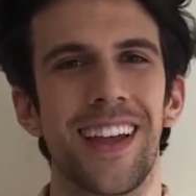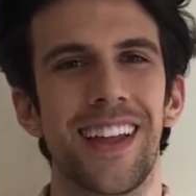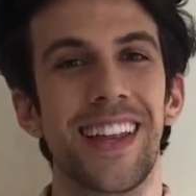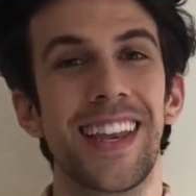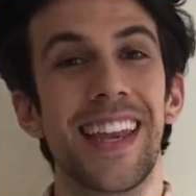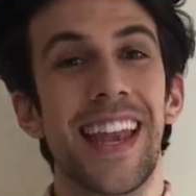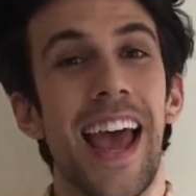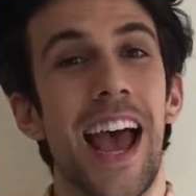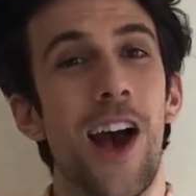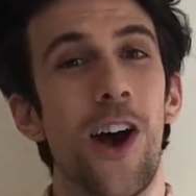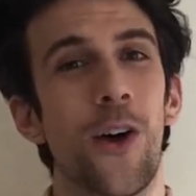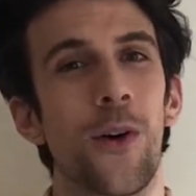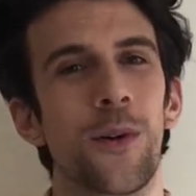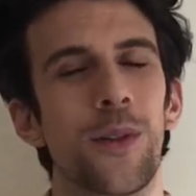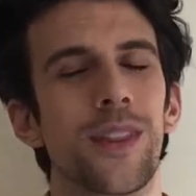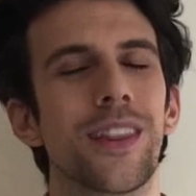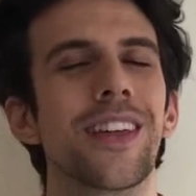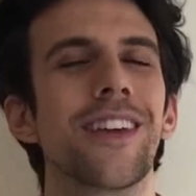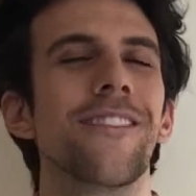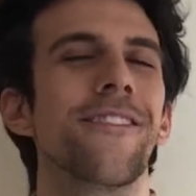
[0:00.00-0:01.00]

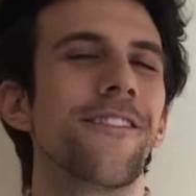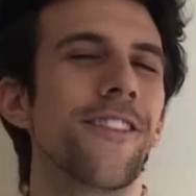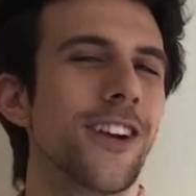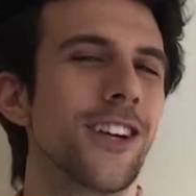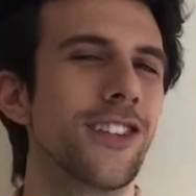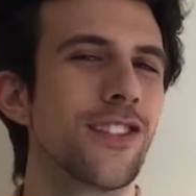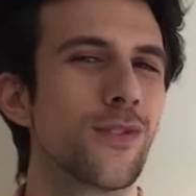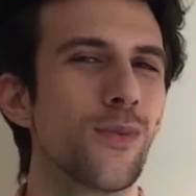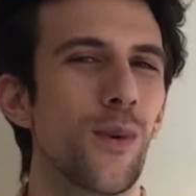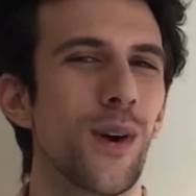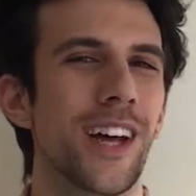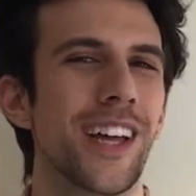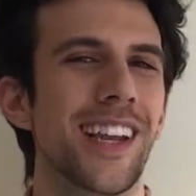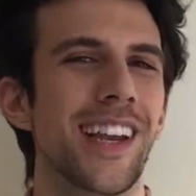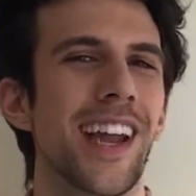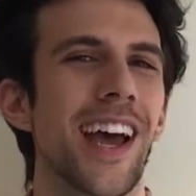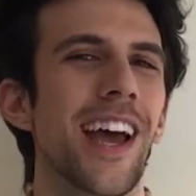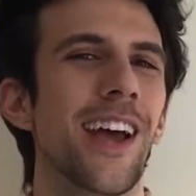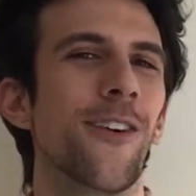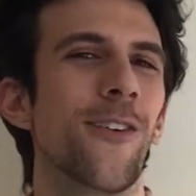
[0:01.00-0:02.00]
Now, the first
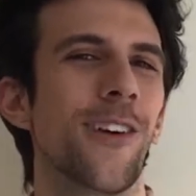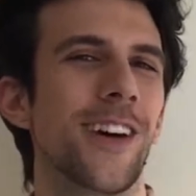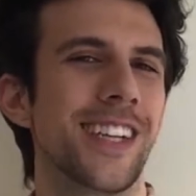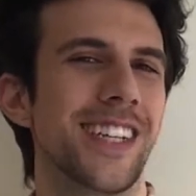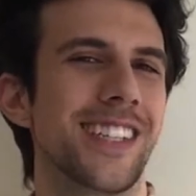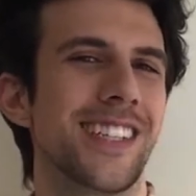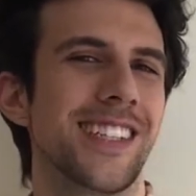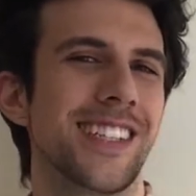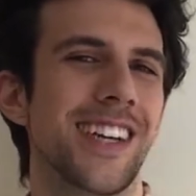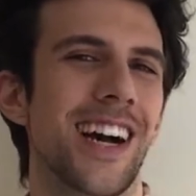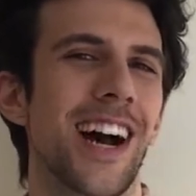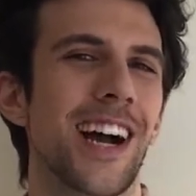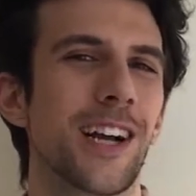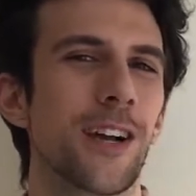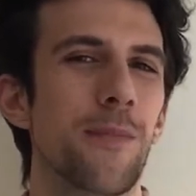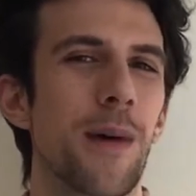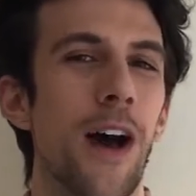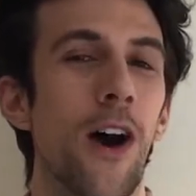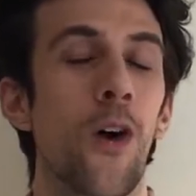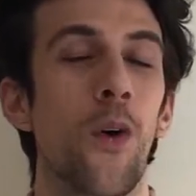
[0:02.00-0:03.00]
one I wanted to talk
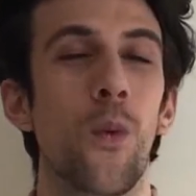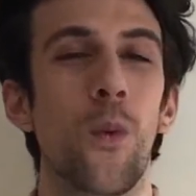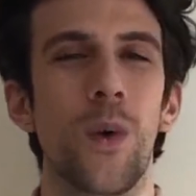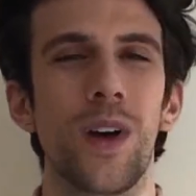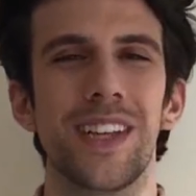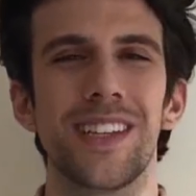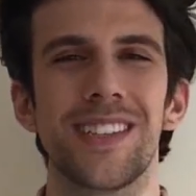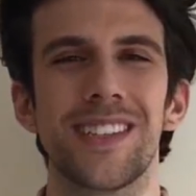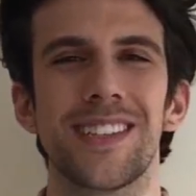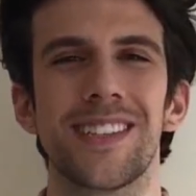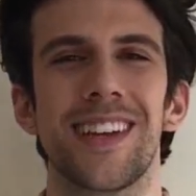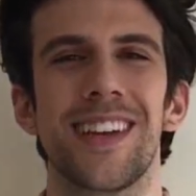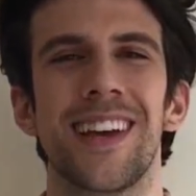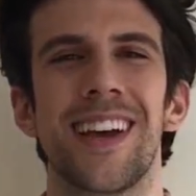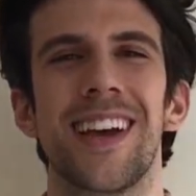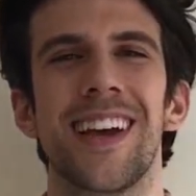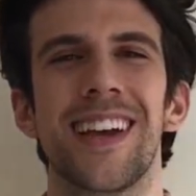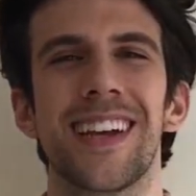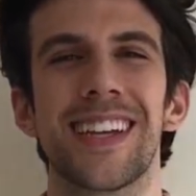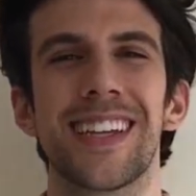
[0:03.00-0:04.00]
about was
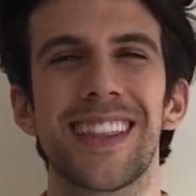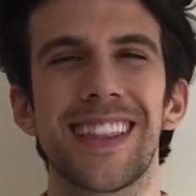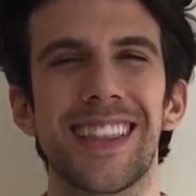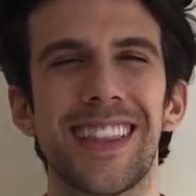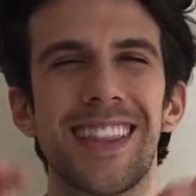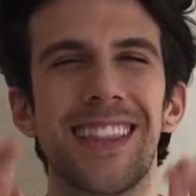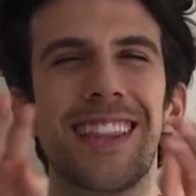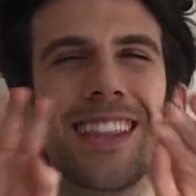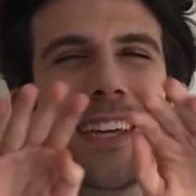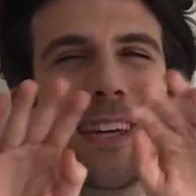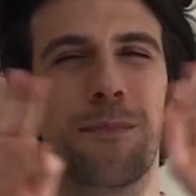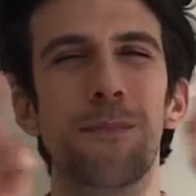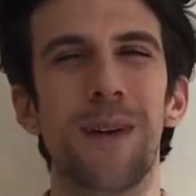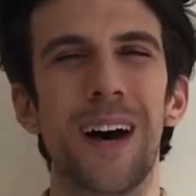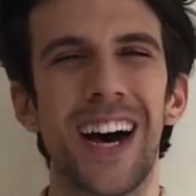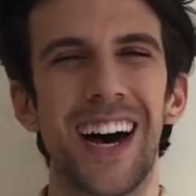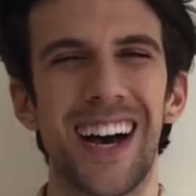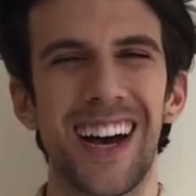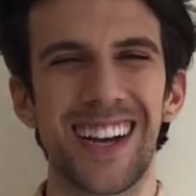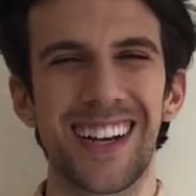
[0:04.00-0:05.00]
the
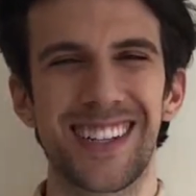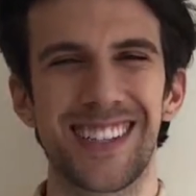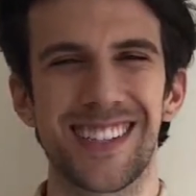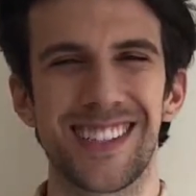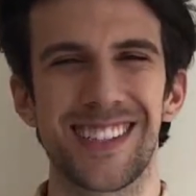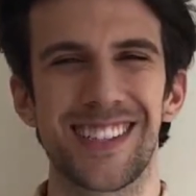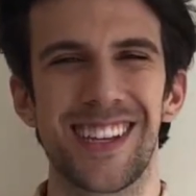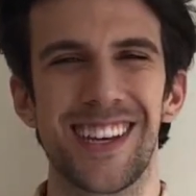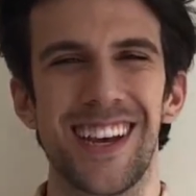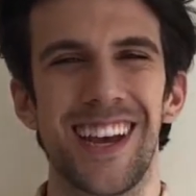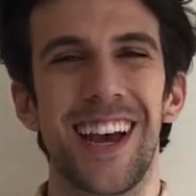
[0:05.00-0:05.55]
box.